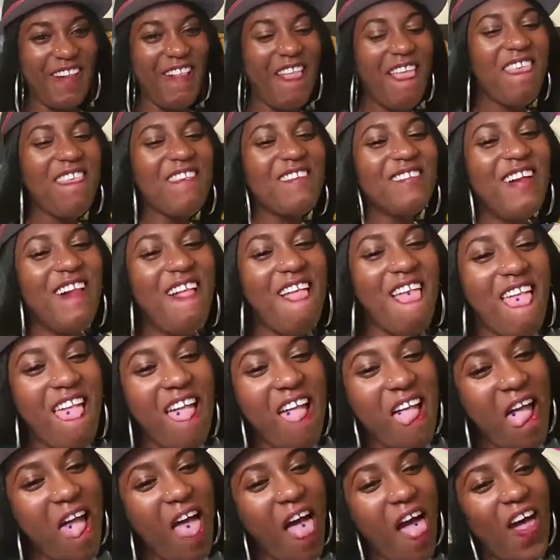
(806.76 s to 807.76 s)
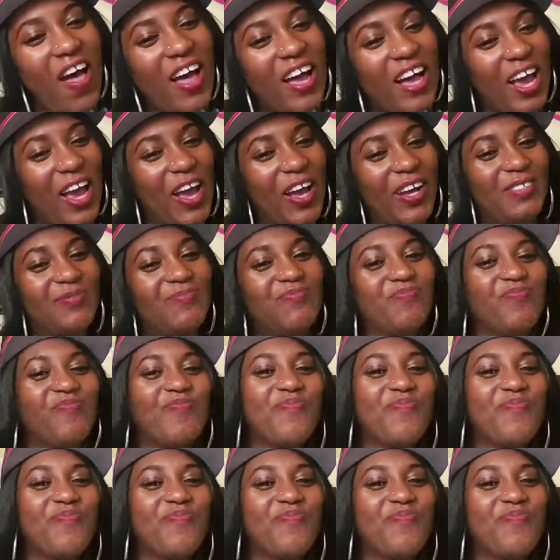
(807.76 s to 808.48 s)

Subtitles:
Okay.